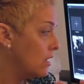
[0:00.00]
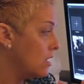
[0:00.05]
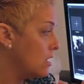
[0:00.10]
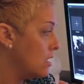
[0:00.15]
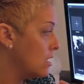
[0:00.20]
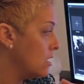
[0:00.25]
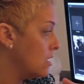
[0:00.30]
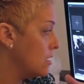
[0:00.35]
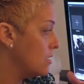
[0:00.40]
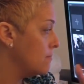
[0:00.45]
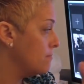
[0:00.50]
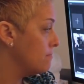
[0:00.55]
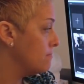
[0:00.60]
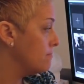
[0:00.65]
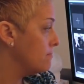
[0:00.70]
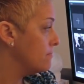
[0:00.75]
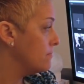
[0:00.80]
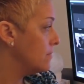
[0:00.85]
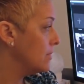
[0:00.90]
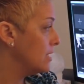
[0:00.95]

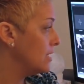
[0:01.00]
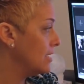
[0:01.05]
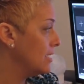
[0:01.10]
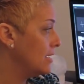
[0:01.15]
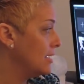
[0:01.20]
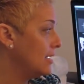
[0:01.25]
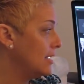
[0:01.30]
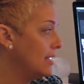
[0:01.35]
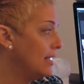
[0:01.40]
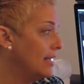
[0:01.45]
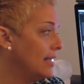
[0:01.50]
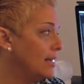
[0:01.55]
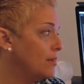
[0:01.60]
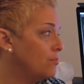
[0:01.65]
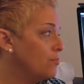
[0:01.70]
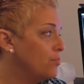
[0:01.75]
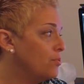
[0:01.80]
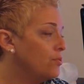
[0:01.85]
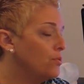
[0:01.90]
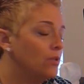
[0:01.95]

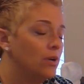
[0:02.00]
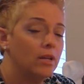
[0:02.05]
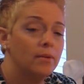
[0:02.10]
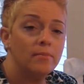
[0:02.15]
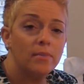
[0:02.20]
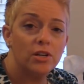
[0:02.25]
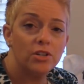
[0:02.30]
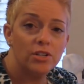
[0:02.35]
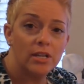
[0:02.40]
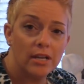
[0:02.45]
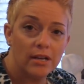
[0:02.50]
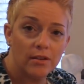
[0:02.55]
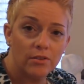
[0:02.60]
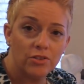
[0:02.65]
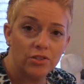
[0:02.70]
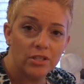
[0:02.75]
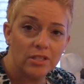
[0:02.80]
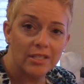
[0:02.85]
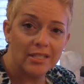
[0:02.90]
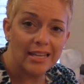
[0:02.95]
and pretty much how
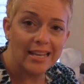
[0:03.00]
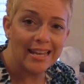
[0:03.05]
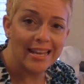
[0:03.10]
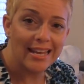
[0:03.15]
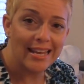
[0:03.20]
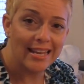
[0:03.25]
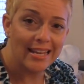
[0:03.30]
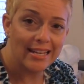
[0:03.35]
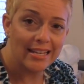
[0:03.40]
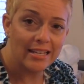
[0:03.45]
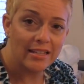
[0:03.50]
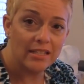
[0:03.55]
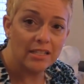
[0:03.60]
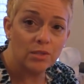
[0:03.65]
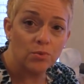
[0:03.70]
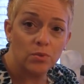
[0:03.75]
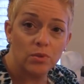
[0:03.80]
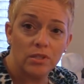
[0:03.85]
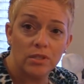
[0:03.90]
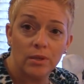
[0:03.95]
just to edit.
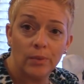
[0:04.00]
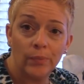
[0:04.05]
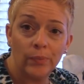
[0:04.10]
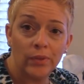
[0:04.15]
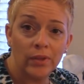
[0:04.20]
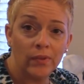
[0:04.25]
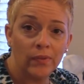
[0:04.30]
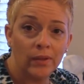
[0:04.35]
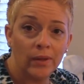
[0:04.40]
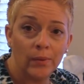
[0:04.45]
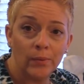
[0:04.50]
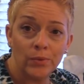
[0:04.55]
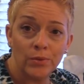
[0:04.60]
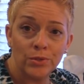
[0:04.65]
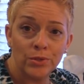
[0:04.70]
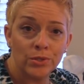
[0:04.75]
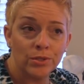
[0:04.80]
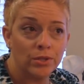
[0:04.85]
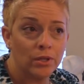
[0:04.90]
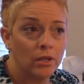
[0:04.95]
This was something that
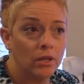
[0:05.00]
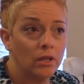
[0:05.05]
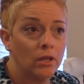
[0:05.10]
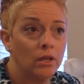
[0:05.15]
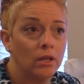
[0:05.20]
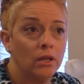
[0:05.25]
was,